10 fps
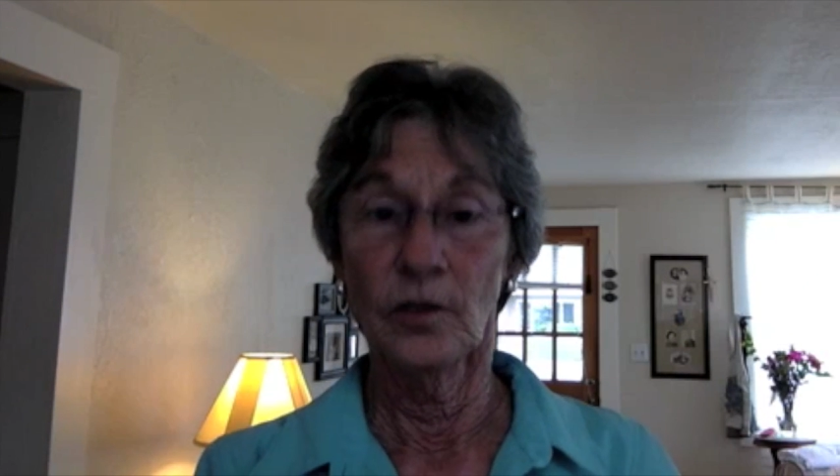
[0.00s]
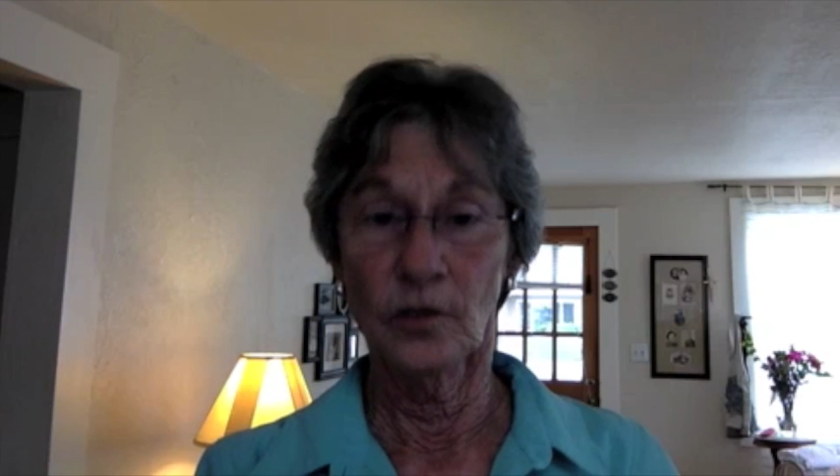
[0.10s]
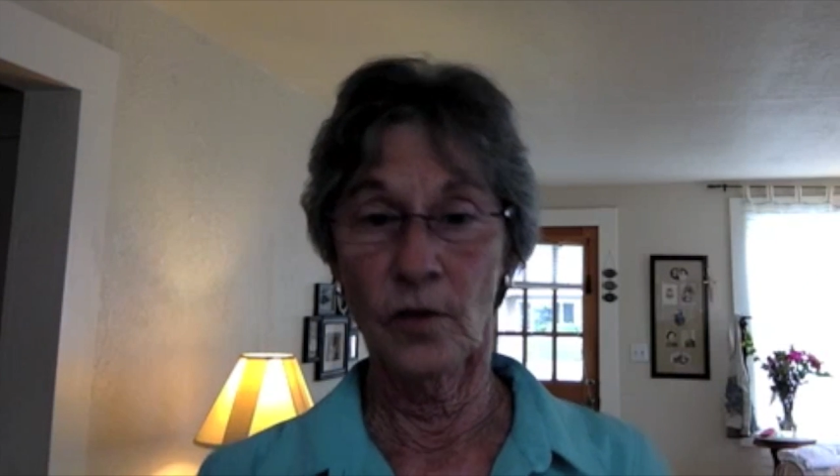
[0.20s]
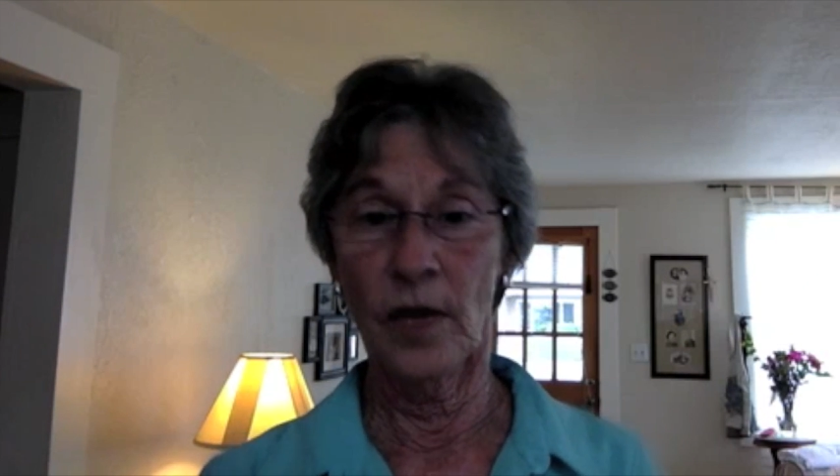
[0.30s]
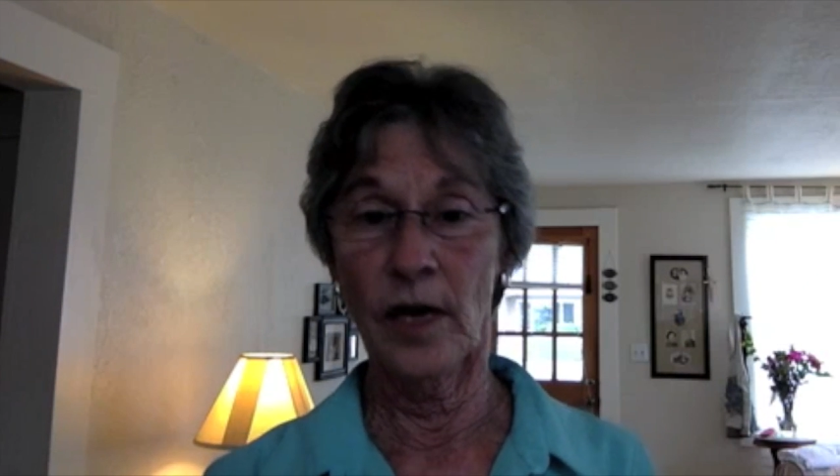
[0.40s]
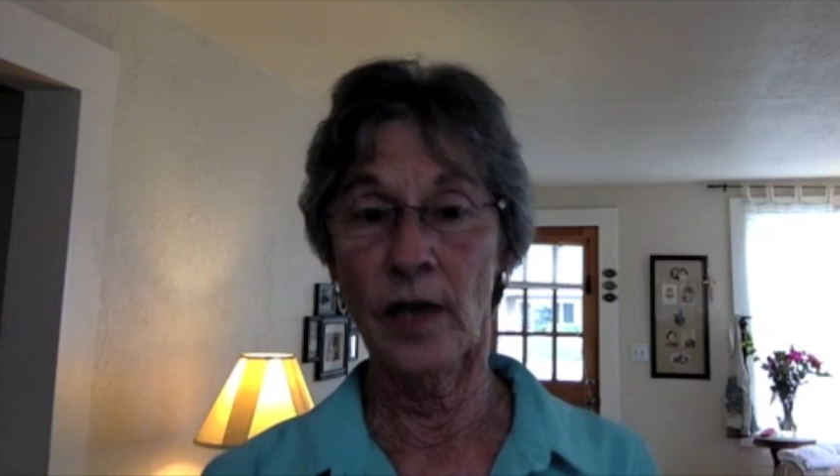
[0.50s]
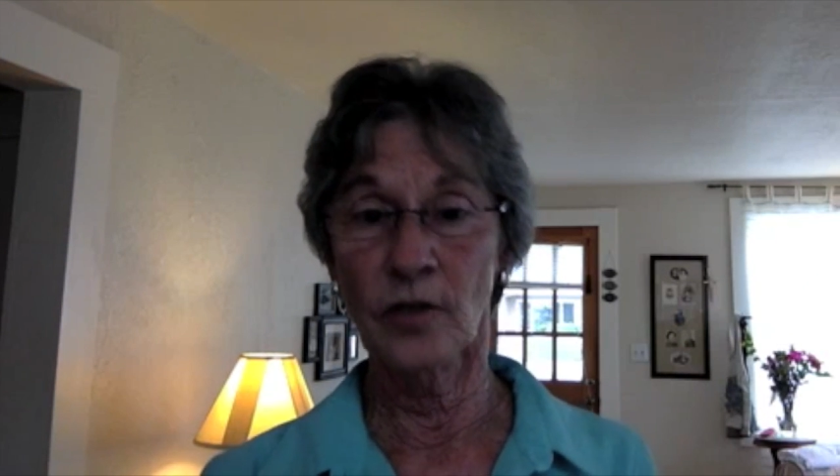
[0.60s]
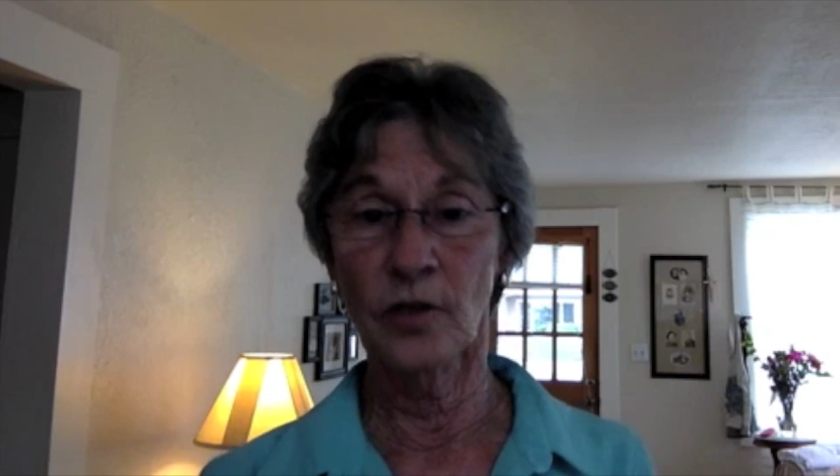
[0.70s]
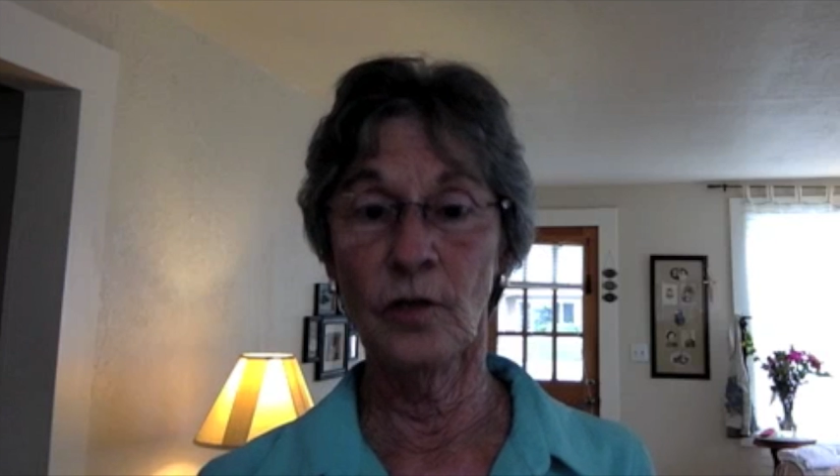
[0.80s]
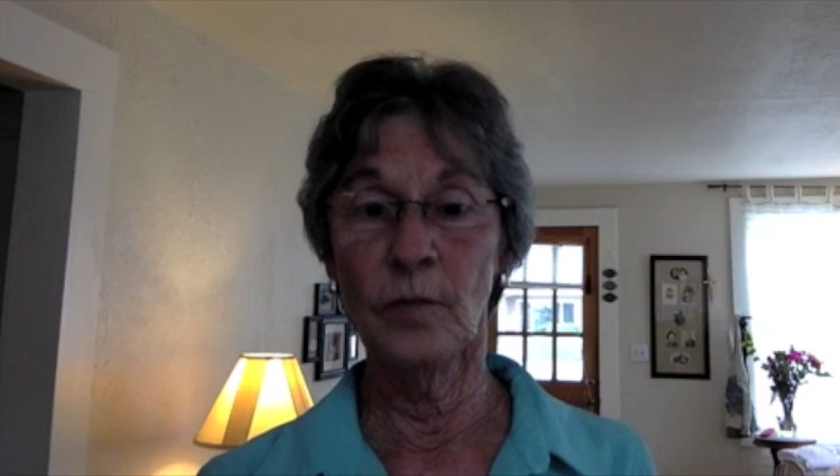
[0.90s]
so that as
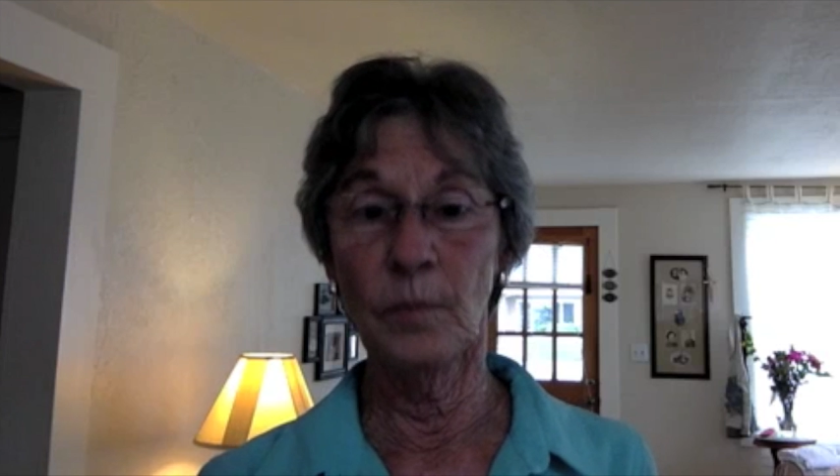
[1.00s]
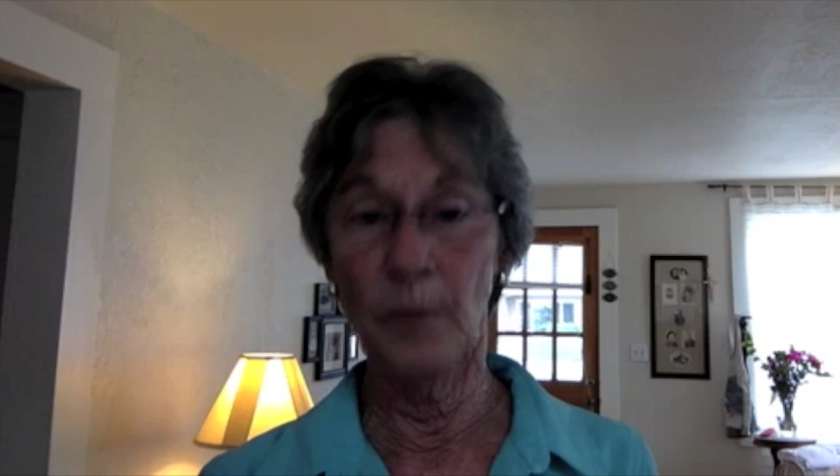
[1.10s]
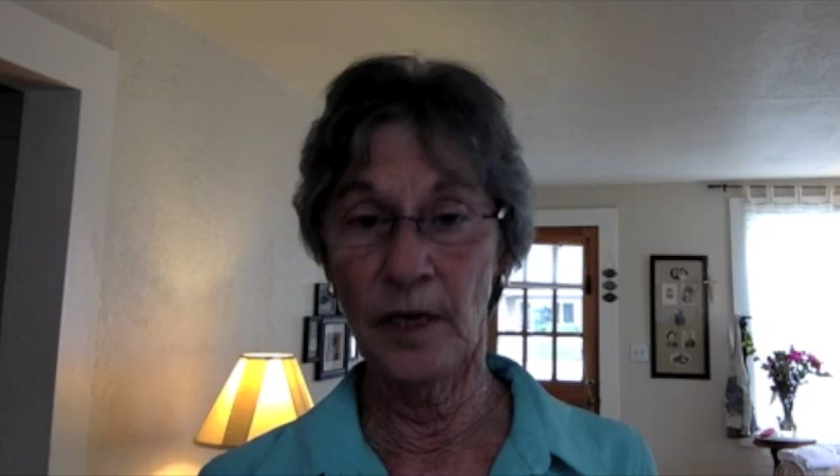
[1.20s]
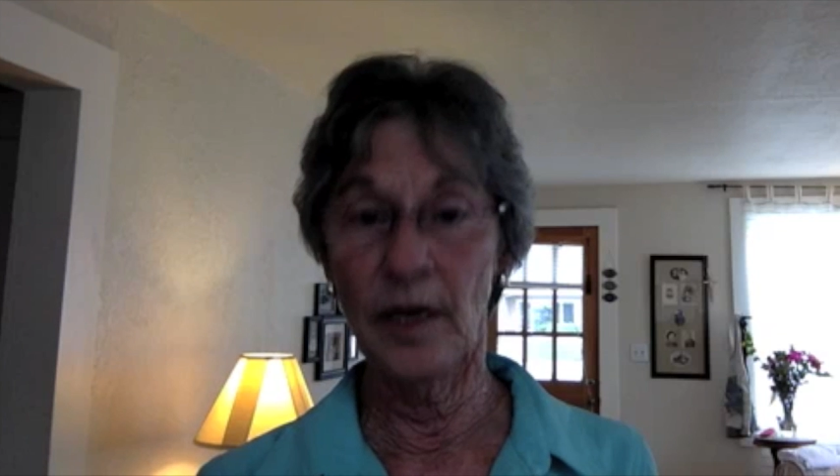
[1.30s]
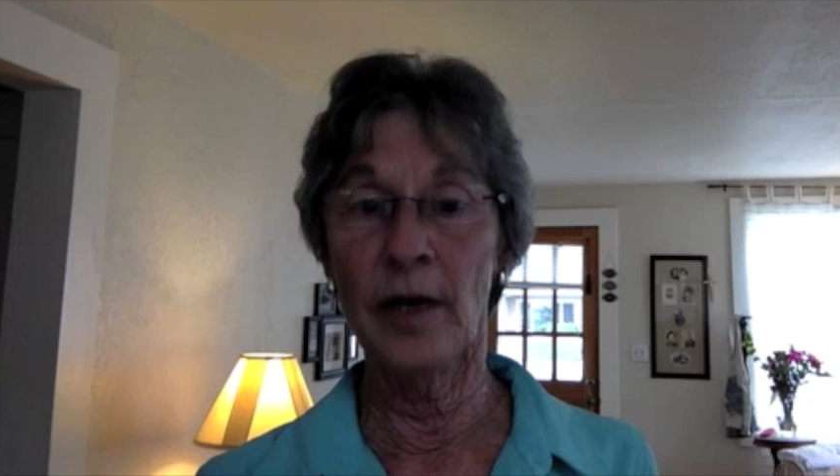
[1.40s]
a human being,